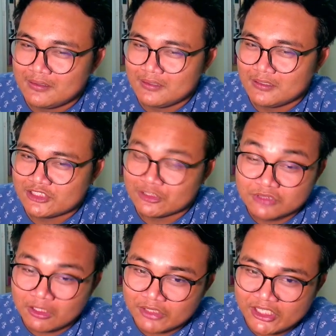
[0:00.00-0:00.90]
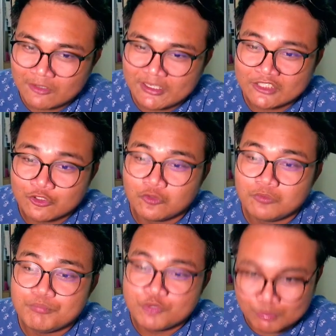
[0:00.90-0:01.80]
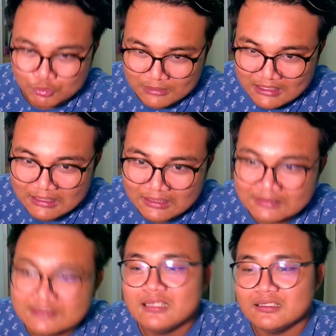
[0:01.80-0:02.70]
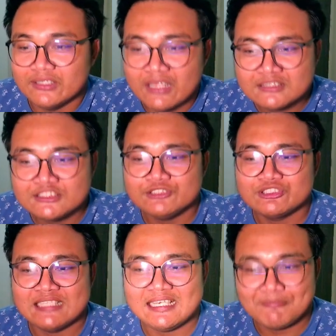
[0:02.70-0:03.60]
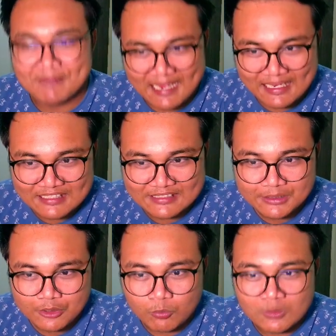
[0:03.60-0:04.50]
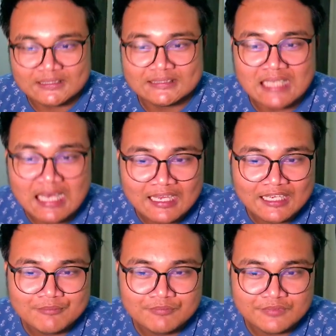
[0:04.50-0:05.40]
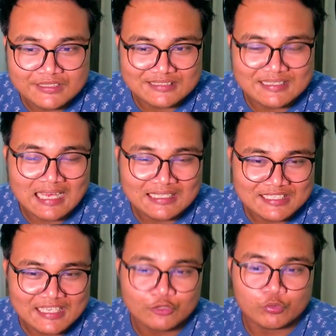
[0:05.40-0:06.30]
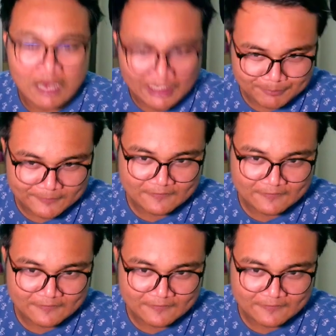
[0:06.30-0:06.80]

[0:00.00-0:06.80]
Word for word: Sound out the yokedo. Bumuba. Learn to stand back when the time is not yet ripe.